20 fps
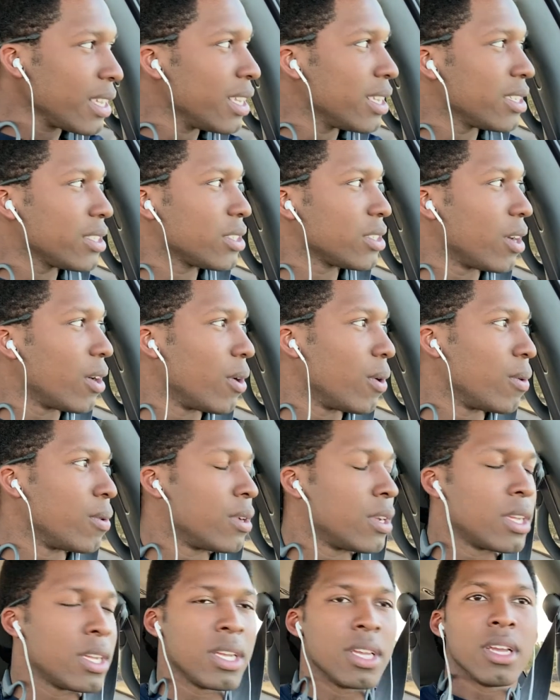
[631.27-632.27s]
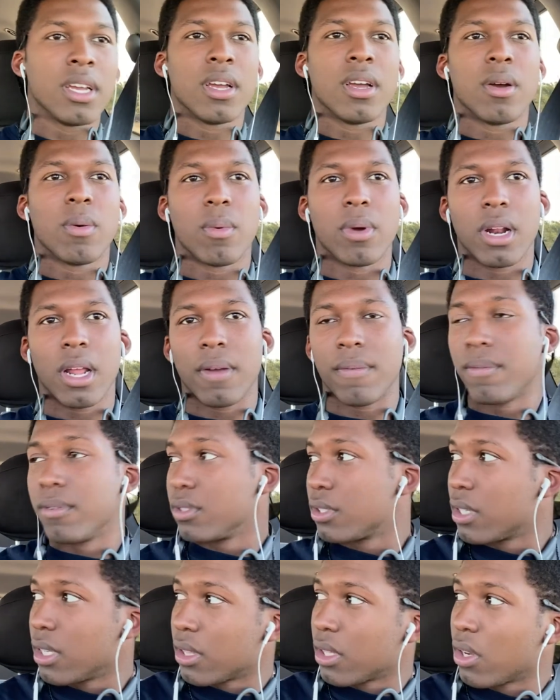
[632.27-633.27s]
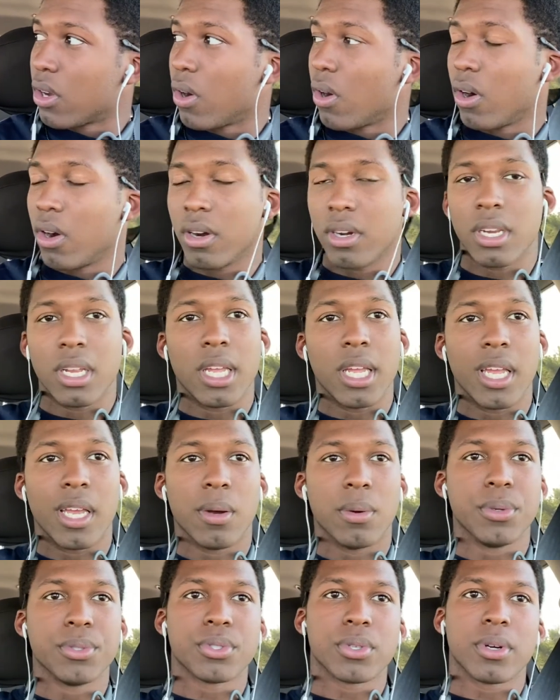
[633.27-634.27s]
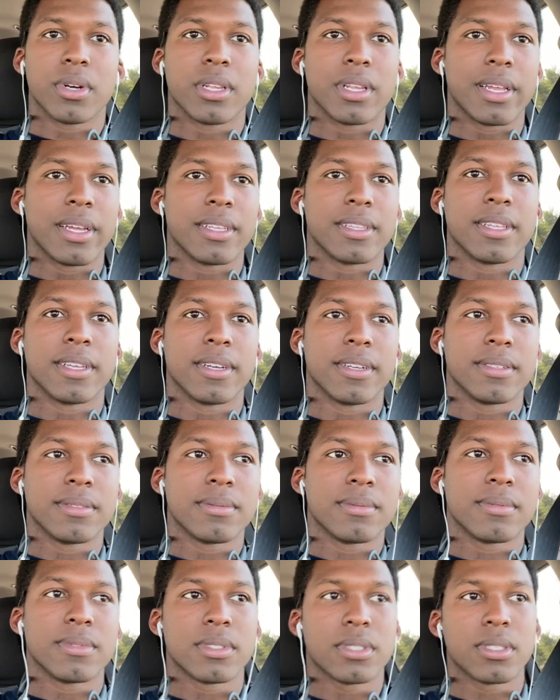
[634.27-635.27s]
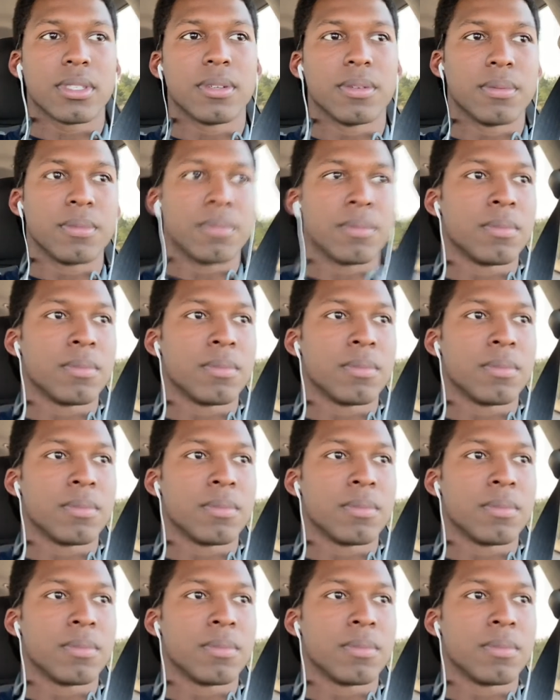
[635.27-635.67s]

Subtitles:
So when I first got the car, it was already like that. So